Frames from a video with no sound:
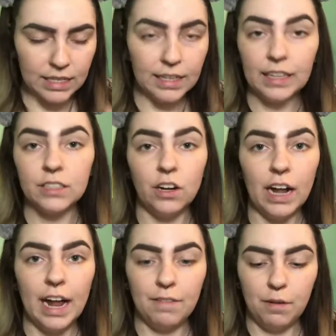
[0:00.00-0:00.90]
that's all
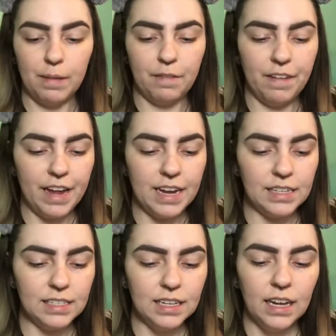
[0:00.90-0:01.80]
I have on my
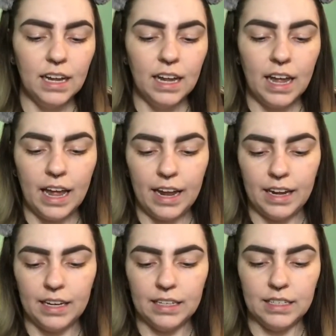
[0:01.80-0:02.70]
face.
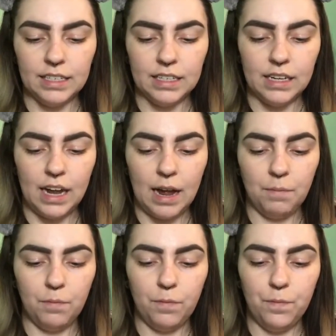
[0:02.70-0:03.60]
And
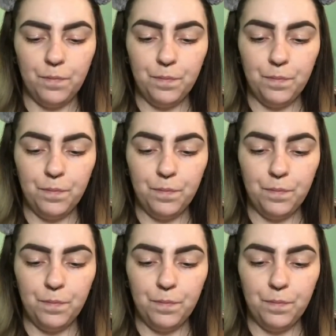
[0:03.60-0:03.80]
I'm